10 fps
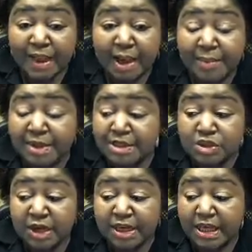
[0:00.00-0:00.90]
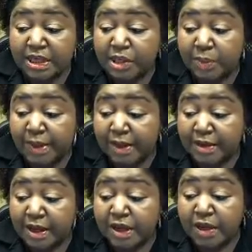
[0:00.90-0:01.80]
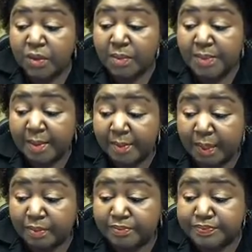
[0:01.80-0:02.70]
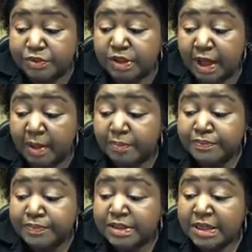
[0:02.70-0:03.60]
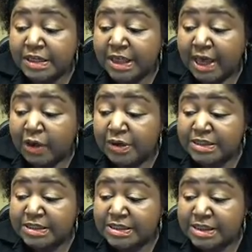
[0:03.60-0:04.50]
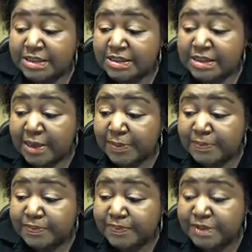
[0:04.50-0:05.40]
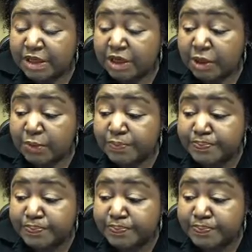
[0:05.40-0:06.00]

I'm going to try to yell a little bit. i got to remember. Okay. Now, it says um, here,